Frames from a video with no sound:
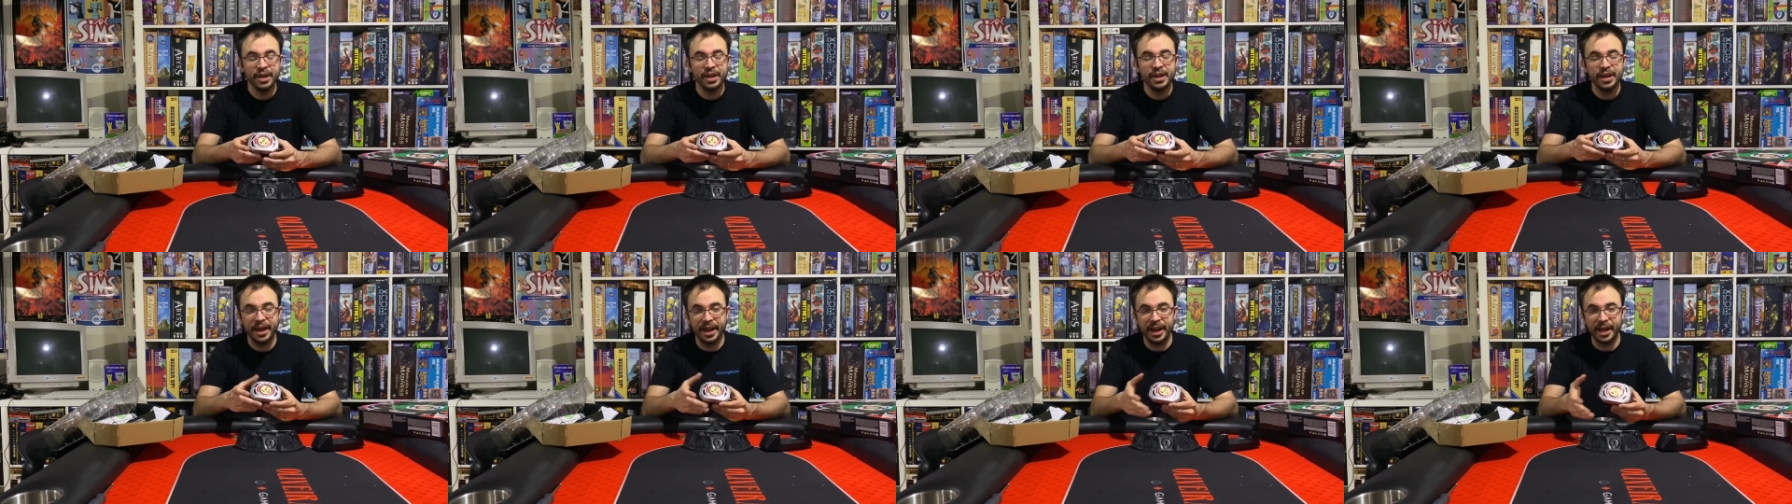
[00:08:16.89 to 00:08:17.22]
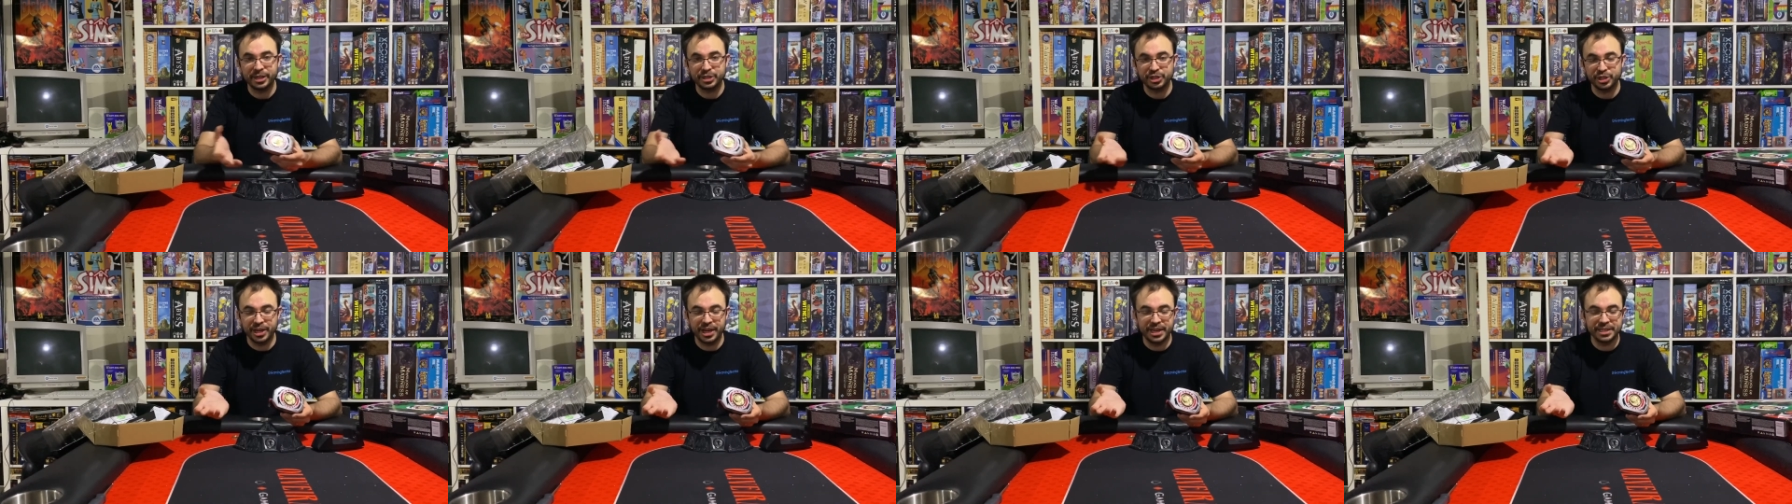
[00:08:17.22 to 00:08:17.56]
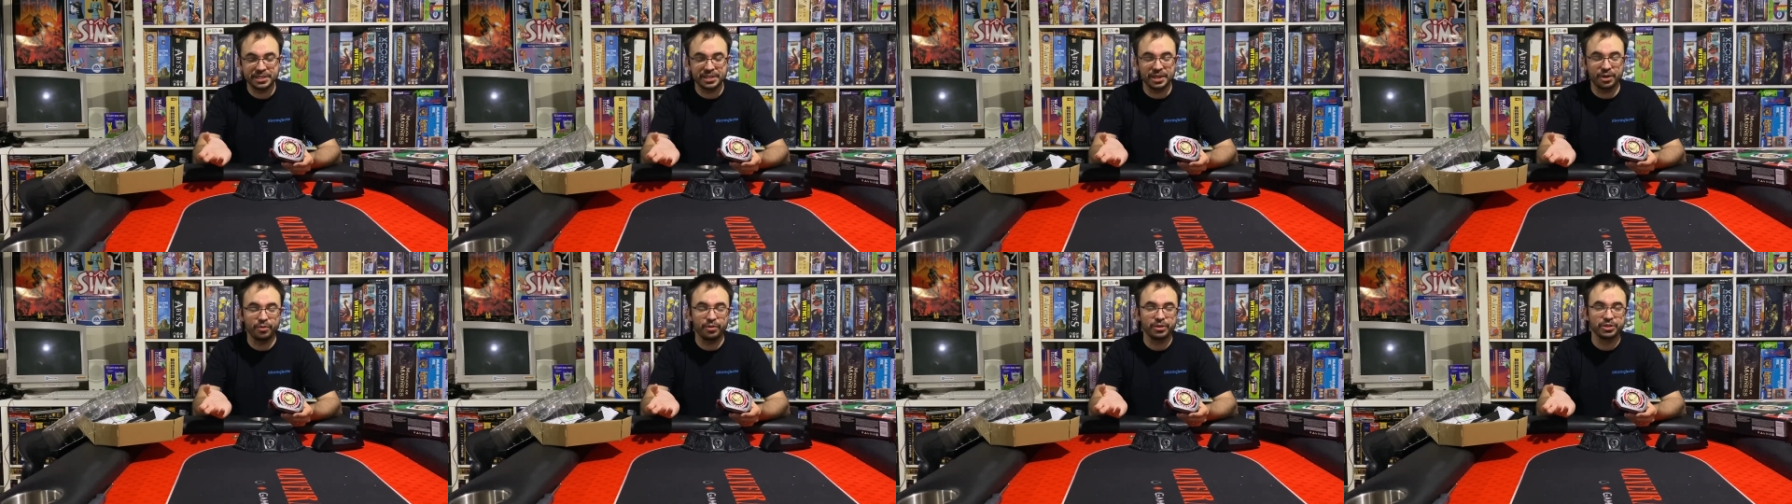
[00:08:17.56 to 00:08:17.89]
it actually has
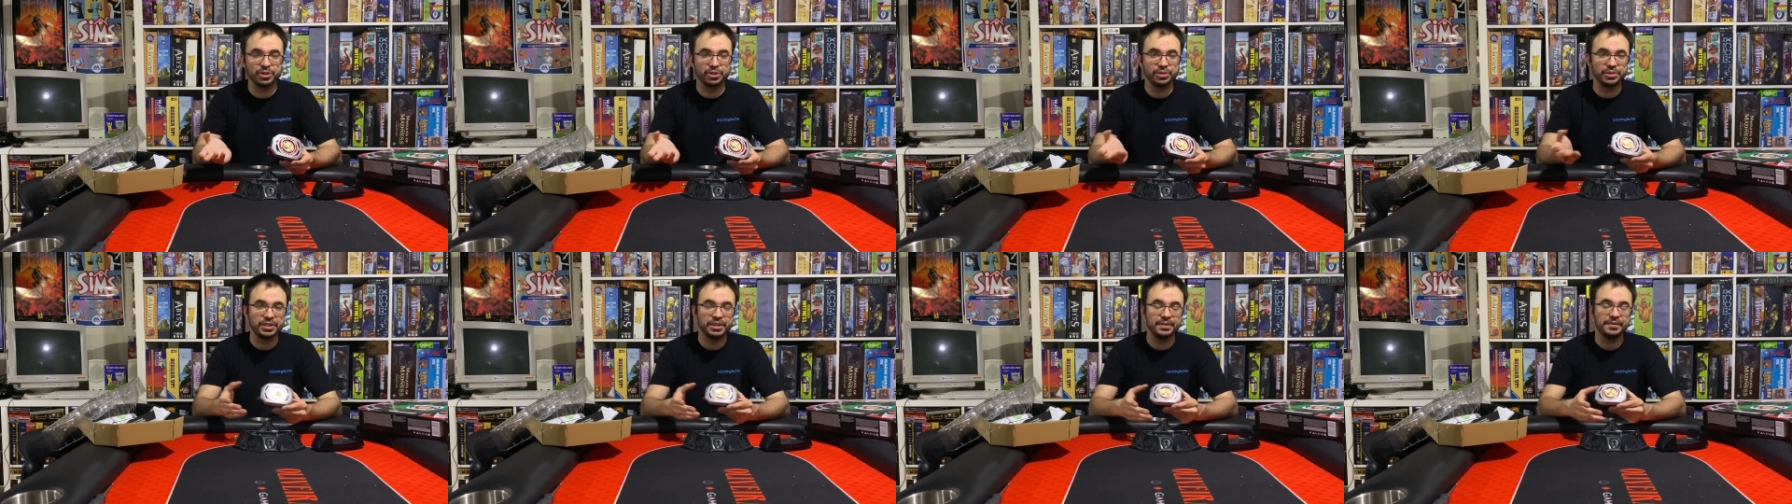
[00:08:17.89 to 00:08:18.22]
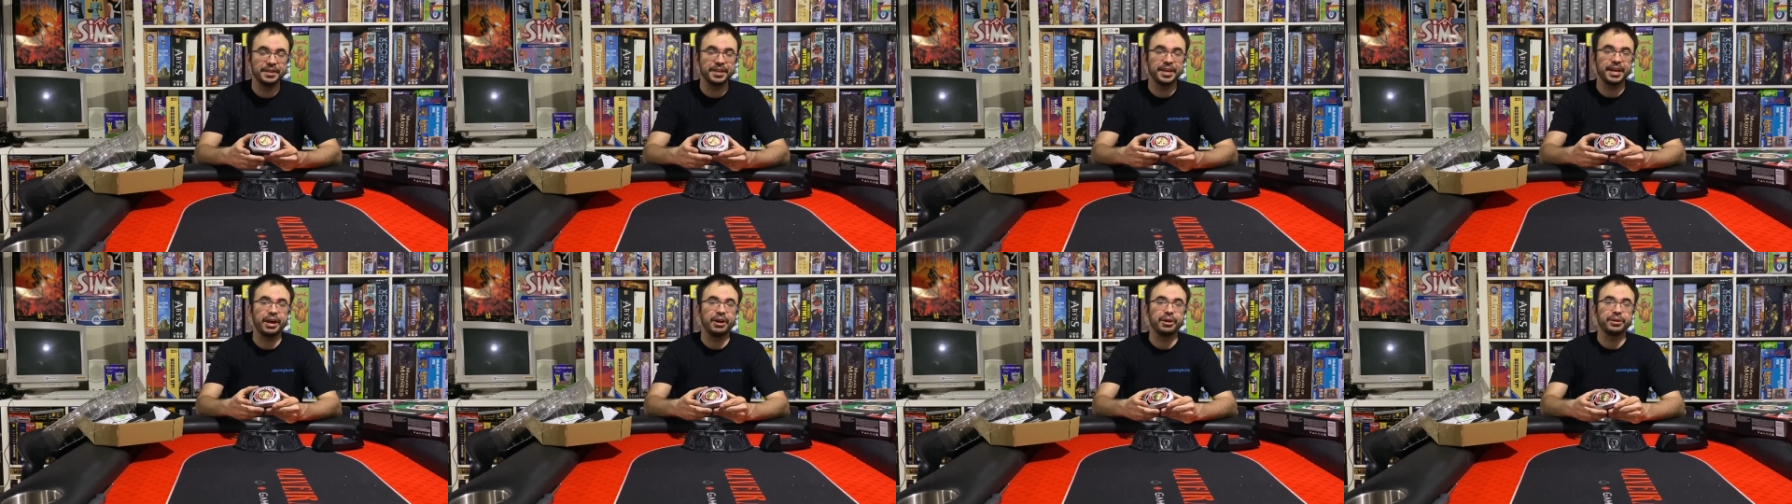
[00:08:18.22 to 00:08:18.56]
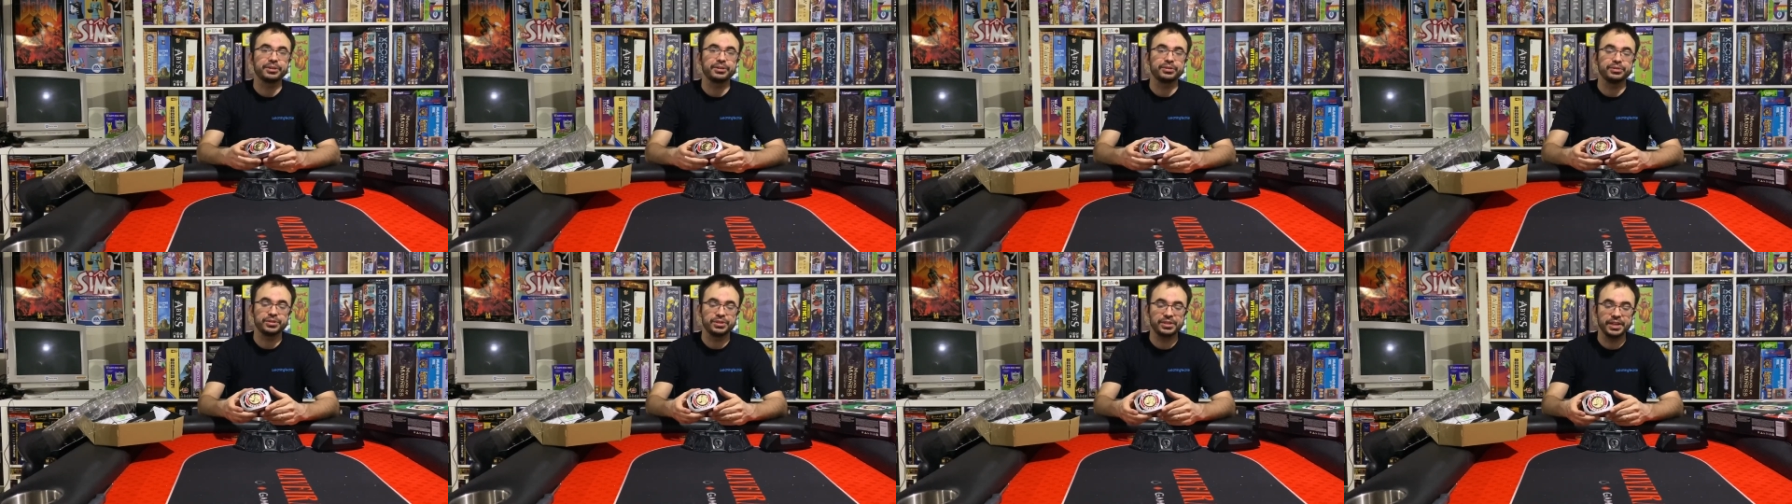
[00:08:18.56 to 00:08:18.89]
the original TV
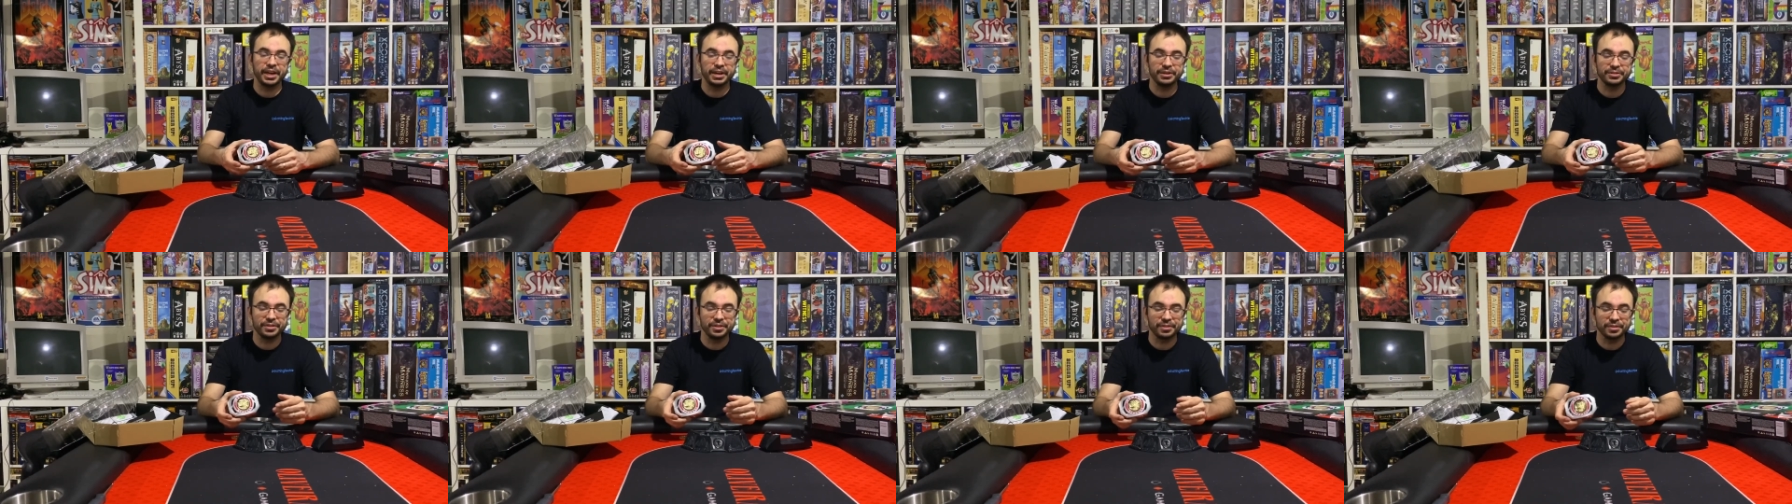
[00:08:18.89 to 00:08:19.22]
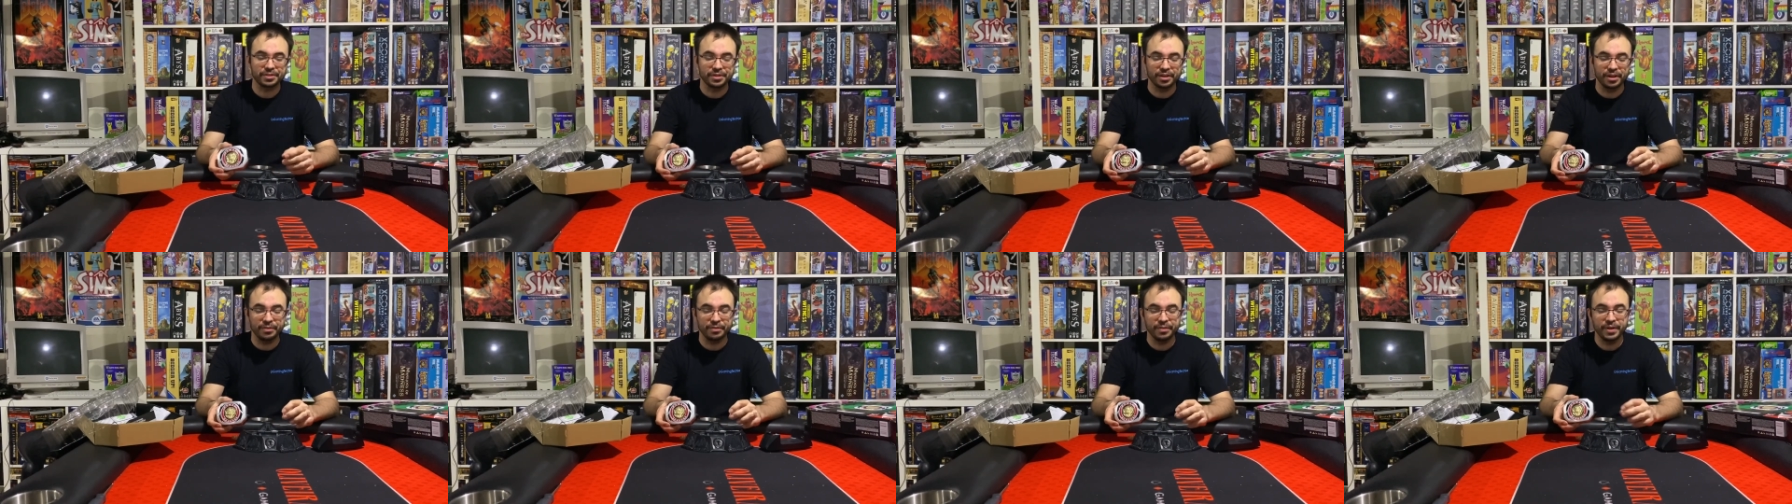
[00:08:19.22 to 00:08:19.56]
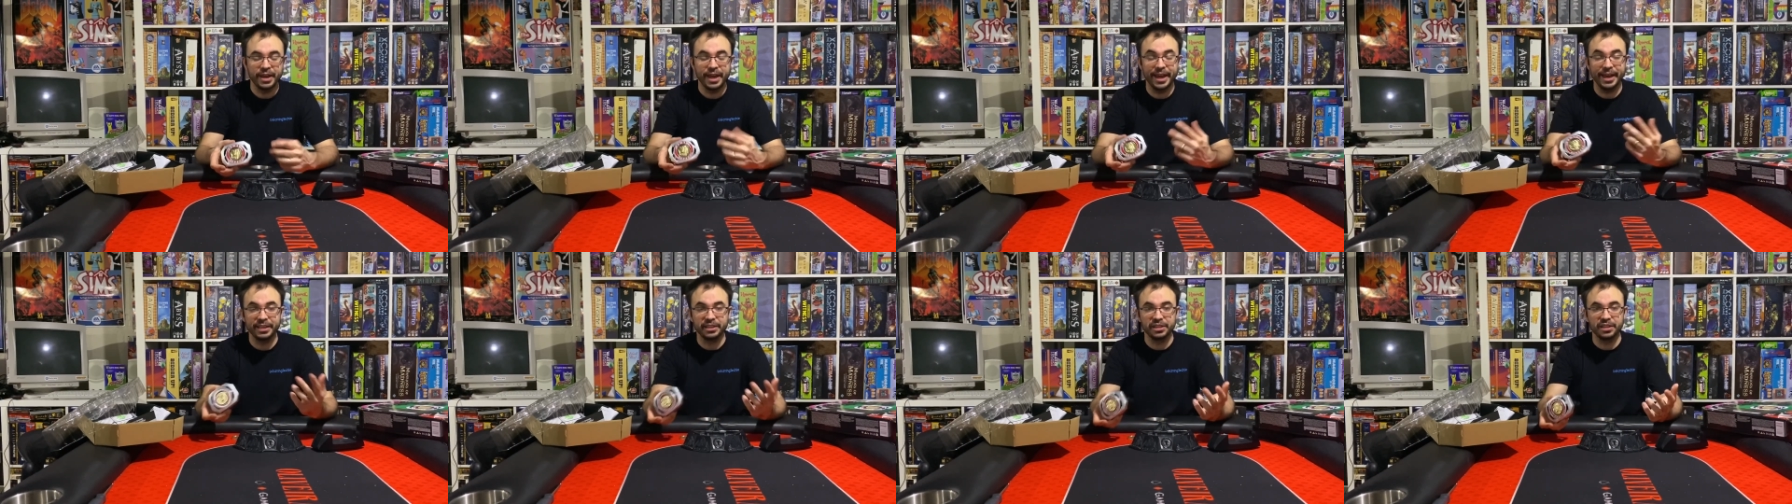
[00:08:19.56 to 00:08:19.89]
characters, sounds and stuff,
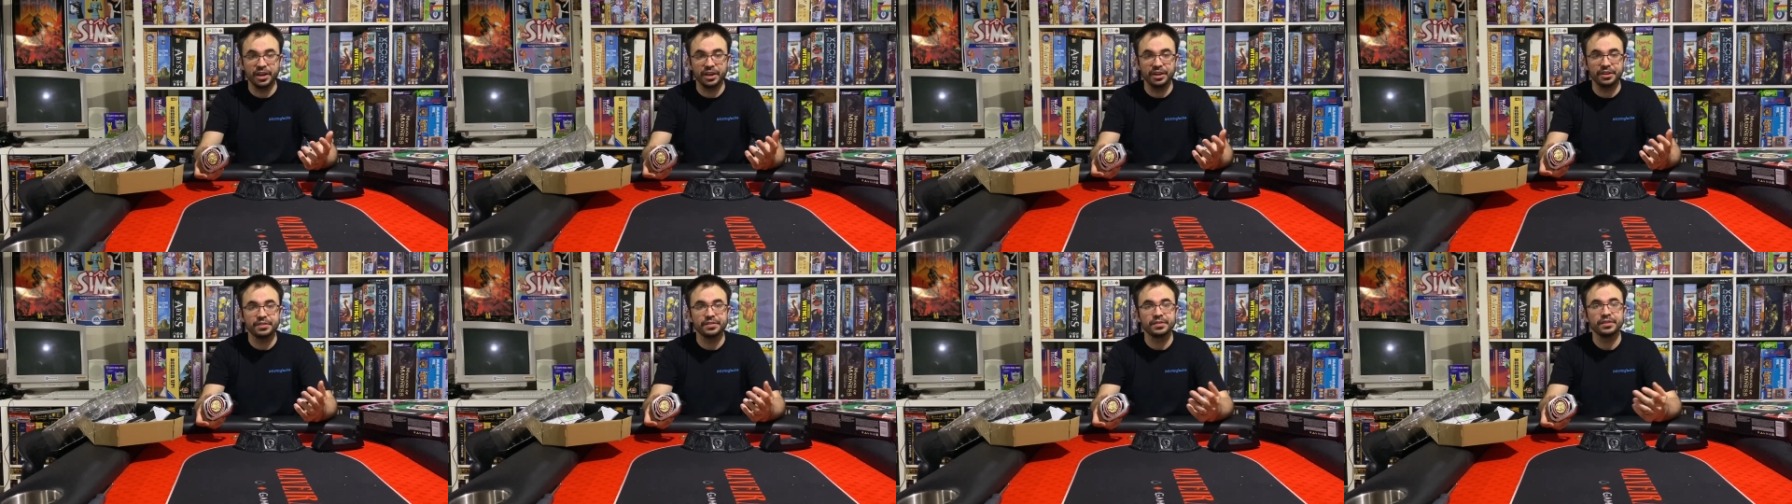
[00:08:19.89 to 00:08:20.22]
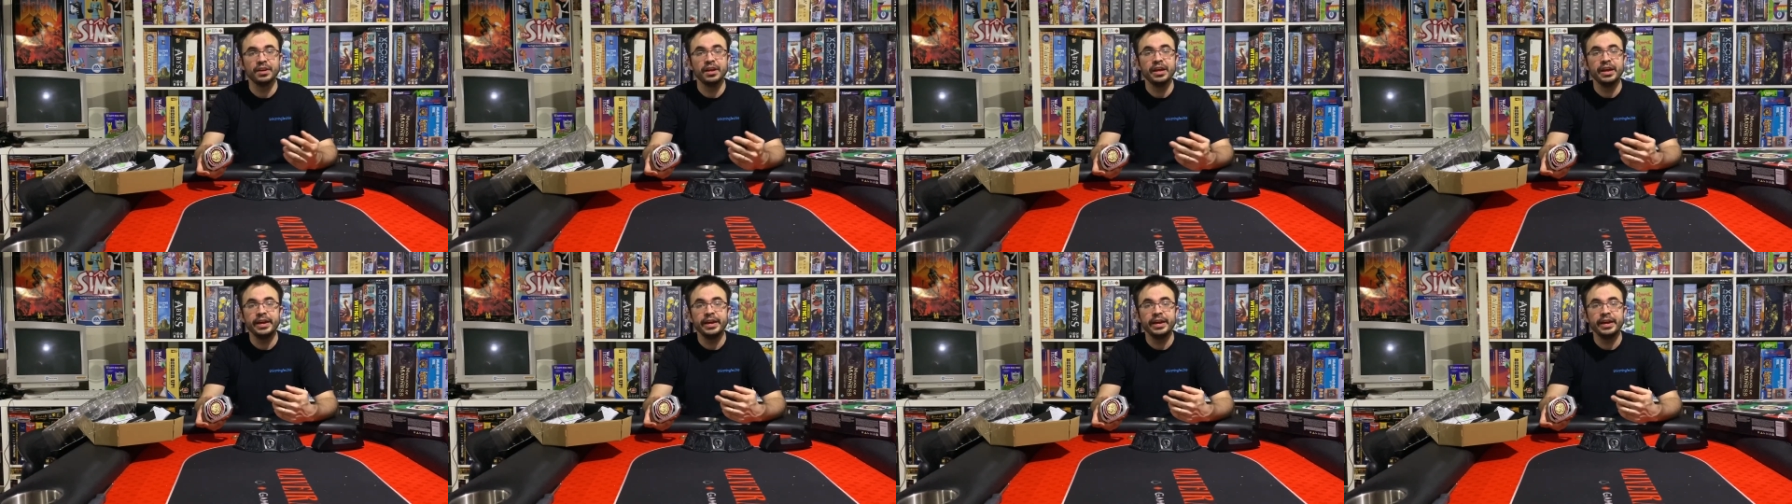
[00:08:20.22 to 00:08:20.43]
and lights,